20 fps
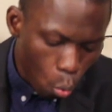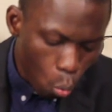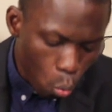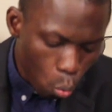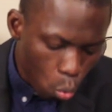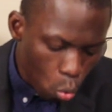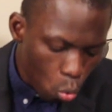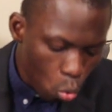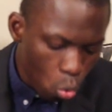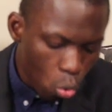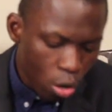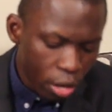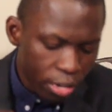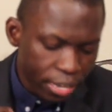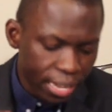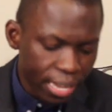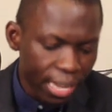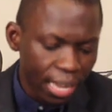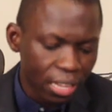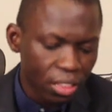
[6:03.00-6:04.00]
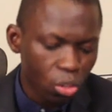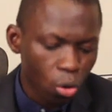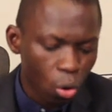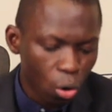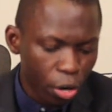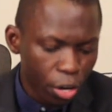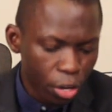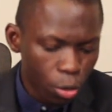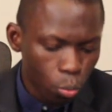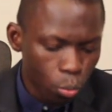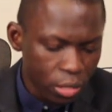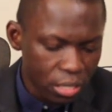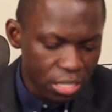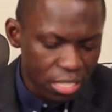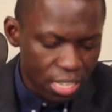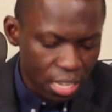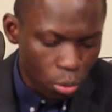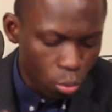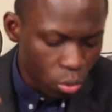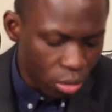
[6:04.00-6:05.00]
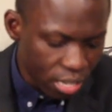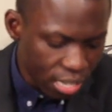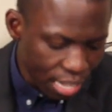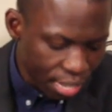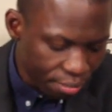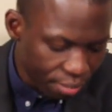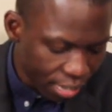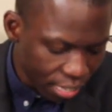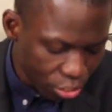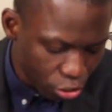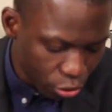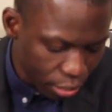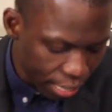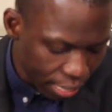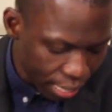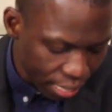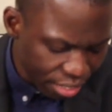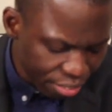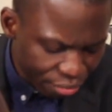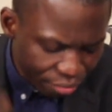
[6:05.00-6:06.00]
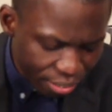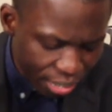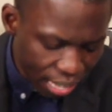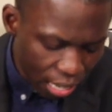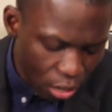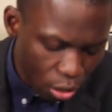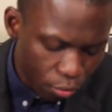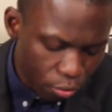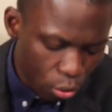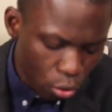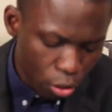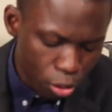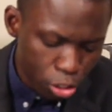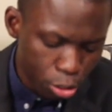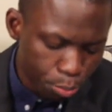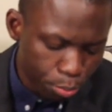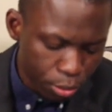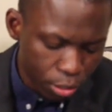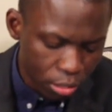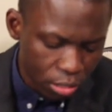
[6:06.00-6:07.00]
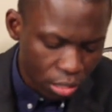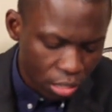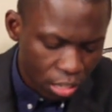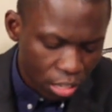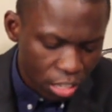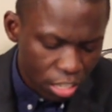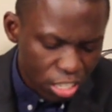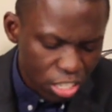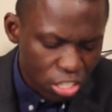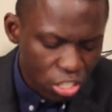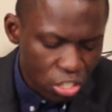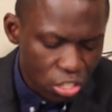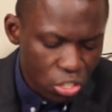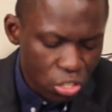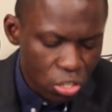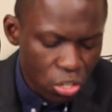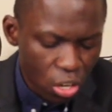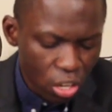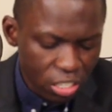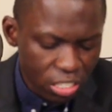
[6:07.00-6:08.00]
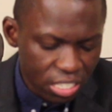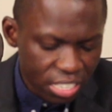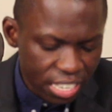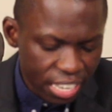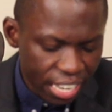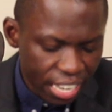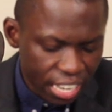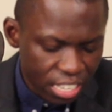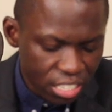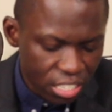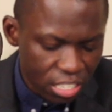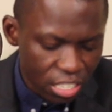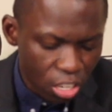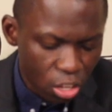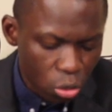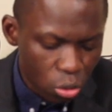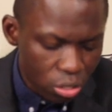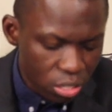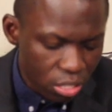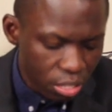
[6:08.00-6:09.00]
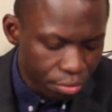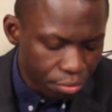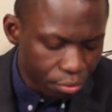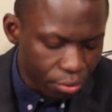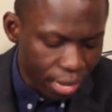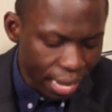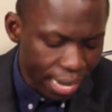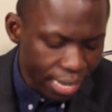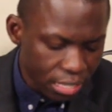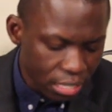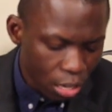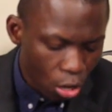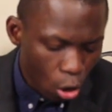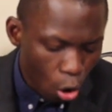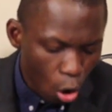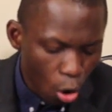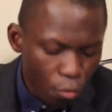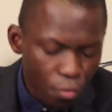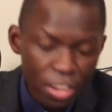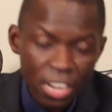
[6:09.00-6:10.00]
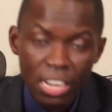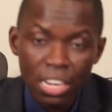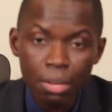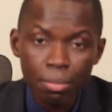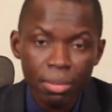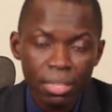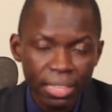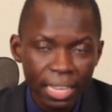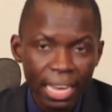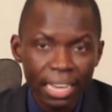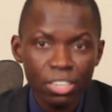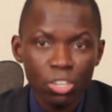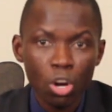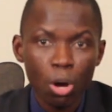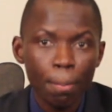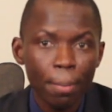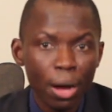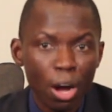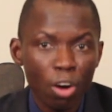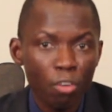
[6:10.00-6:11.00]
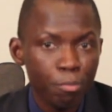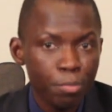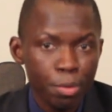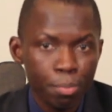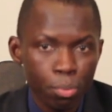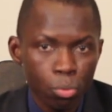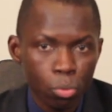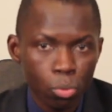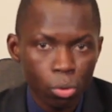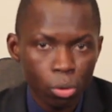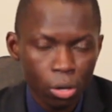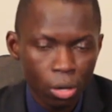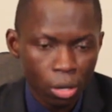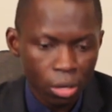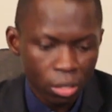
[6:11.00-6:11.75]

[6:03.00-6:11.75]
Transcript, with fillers: who they are toying with, they will never try that. The fire of the Holy Spirit is not the exclusive right of a limited number of people